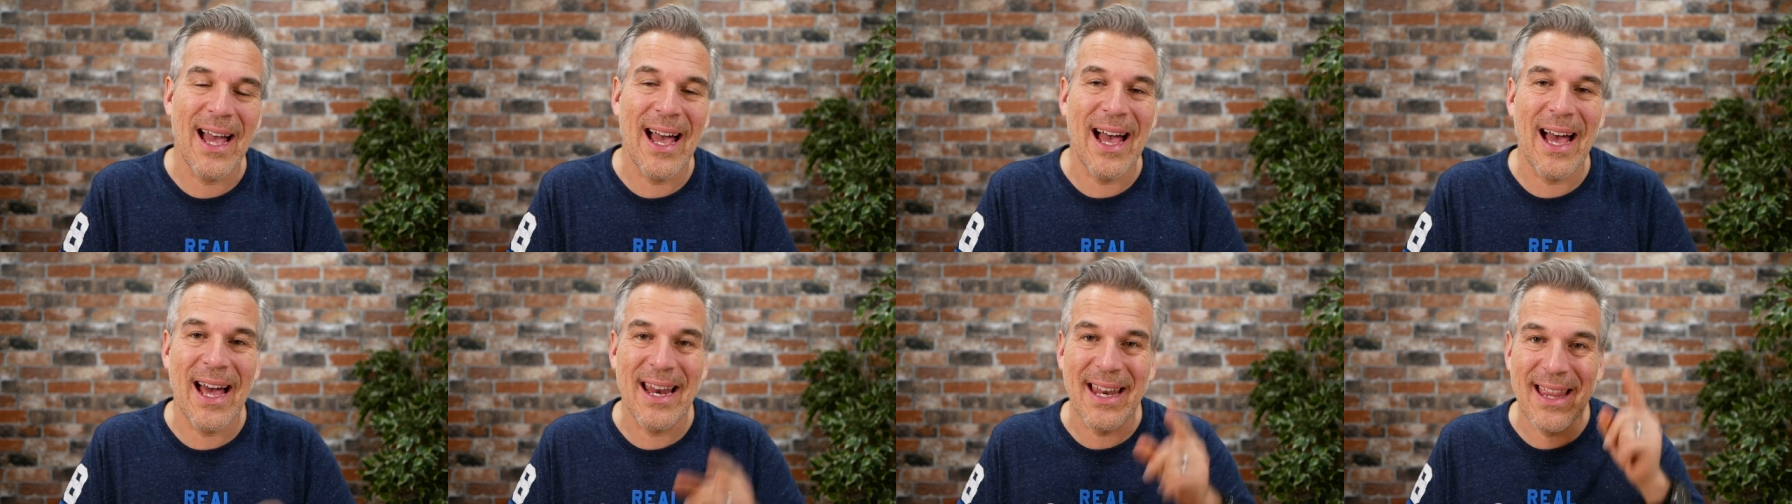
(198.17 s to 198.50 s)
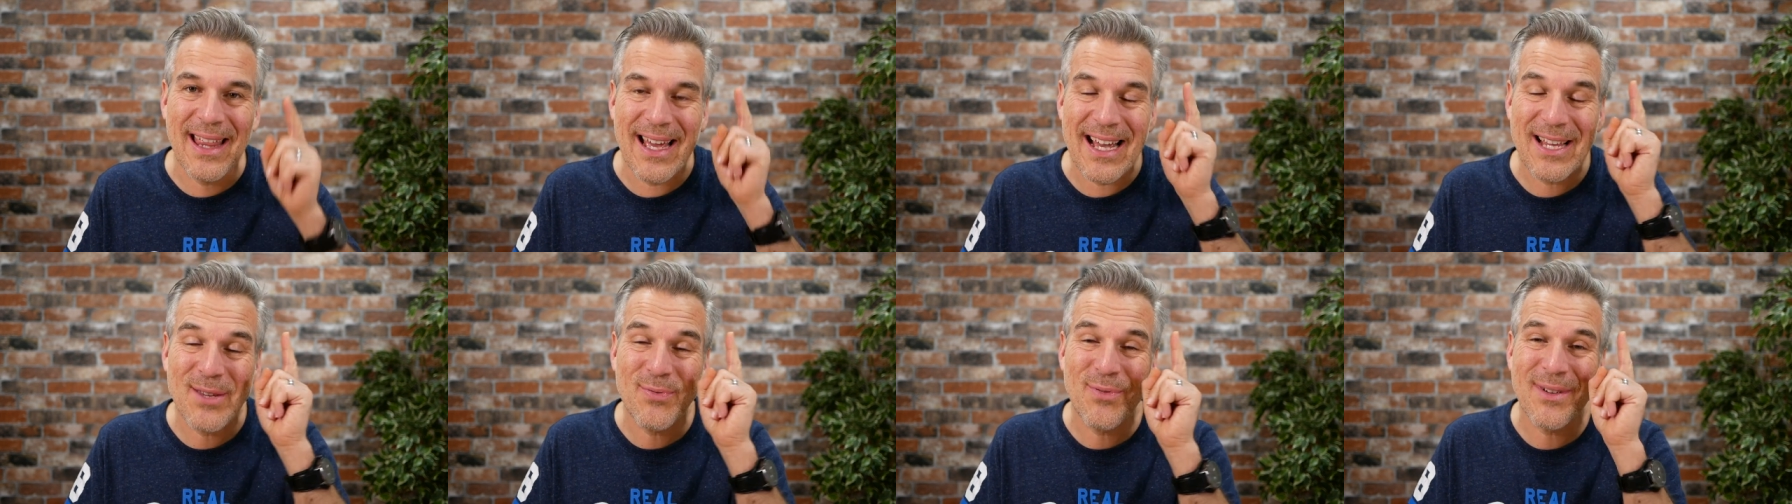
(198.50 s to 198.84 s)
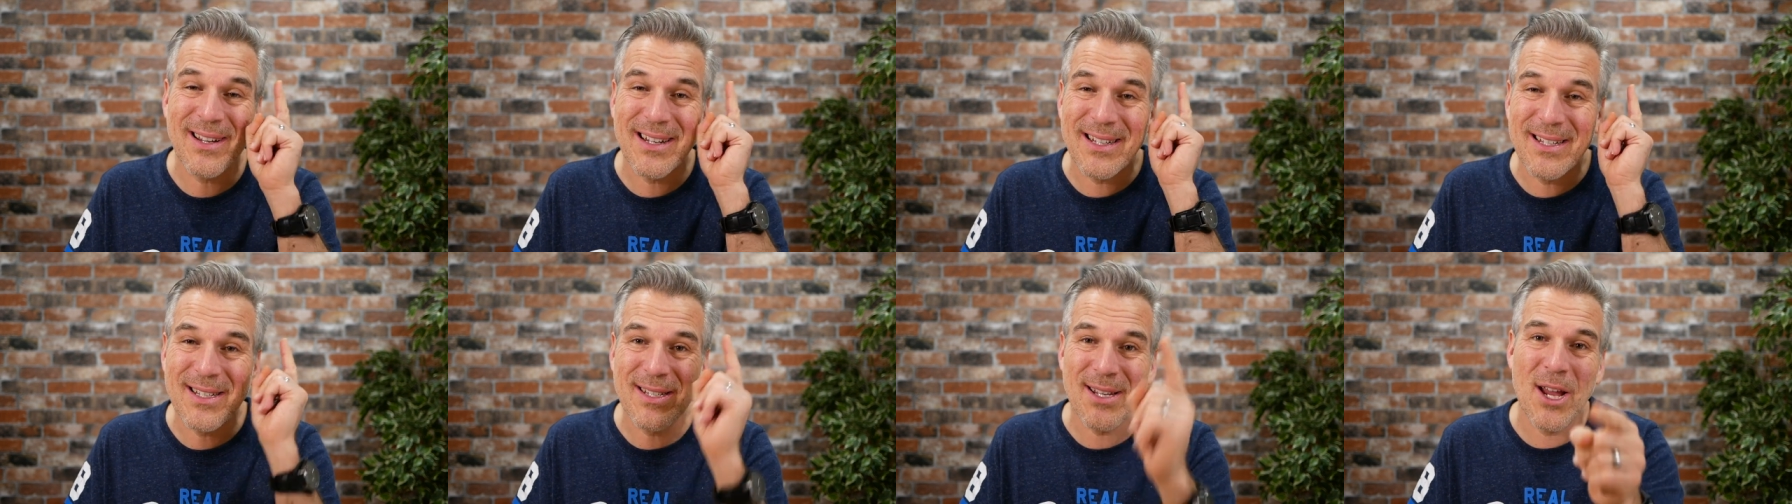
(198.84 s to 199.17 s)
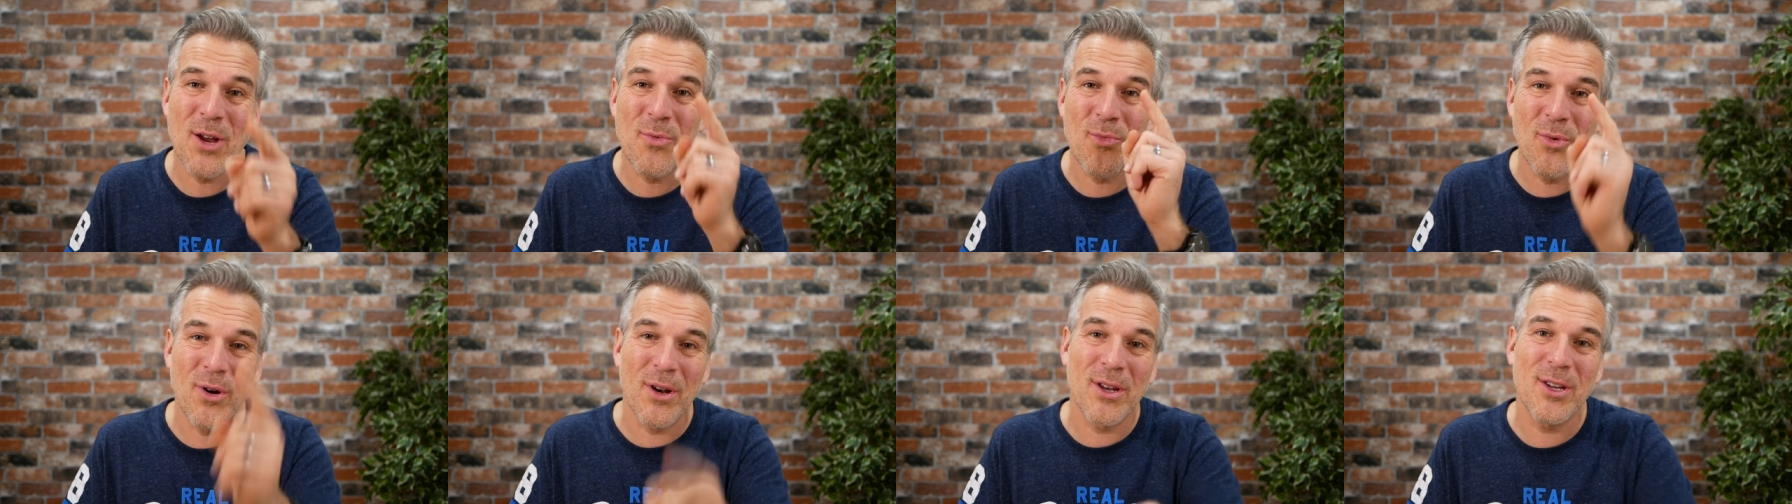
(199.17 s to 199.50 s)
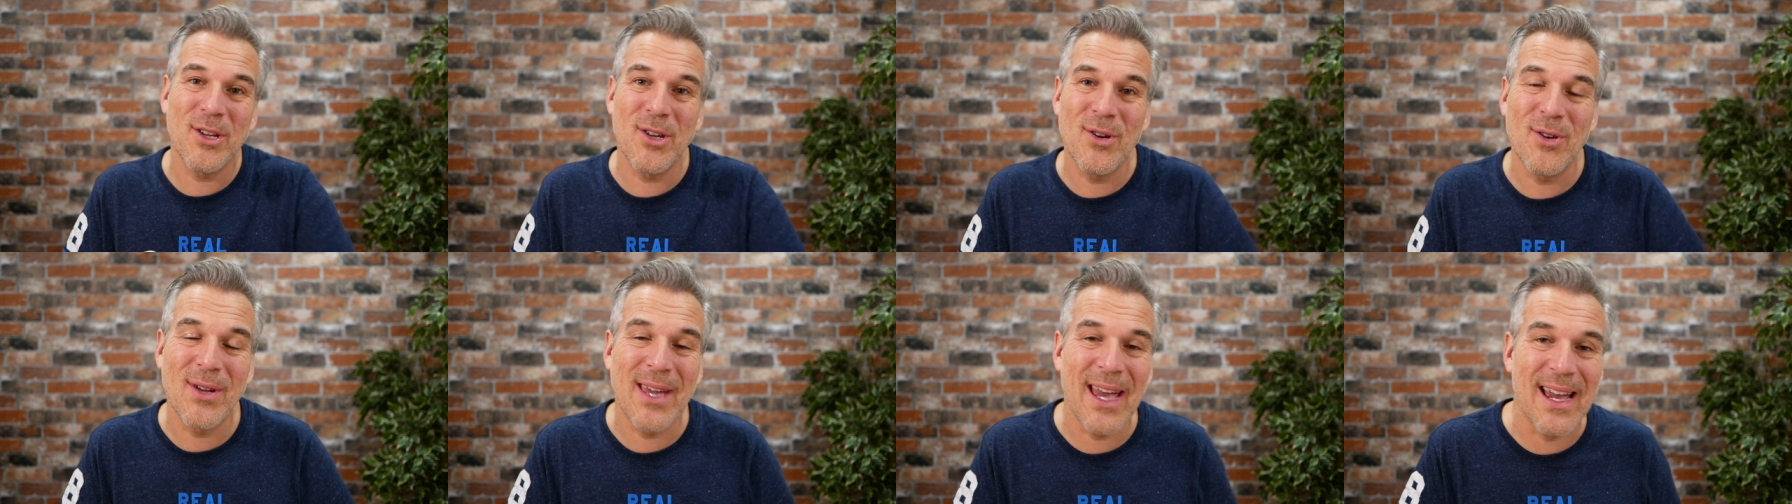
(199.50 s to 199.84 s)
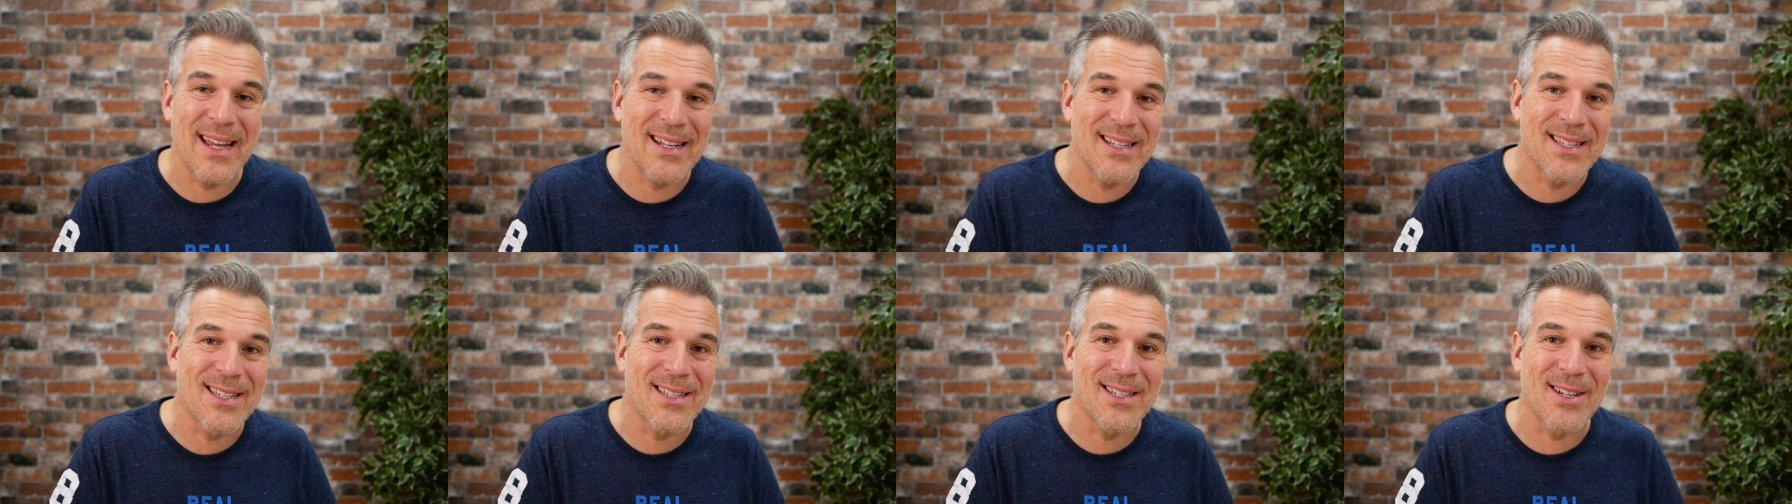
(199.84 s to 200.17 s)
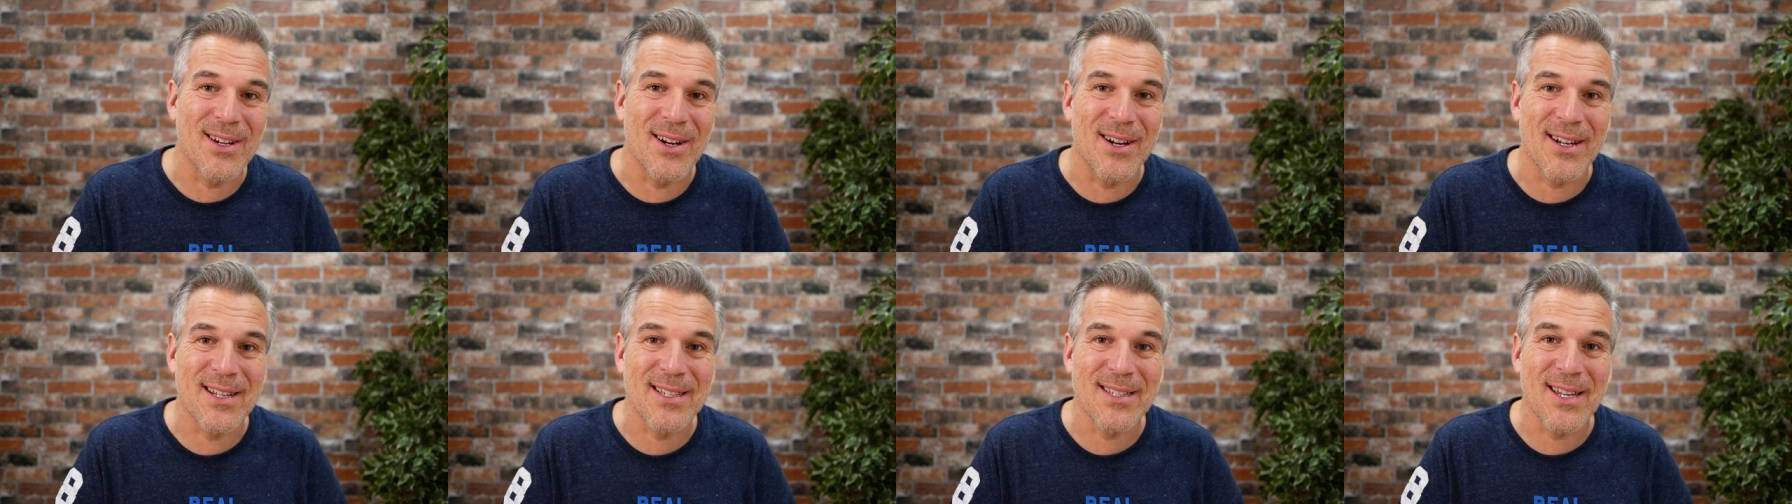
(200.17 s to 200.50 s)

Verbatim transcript: and that's what I don't want you getting stuck.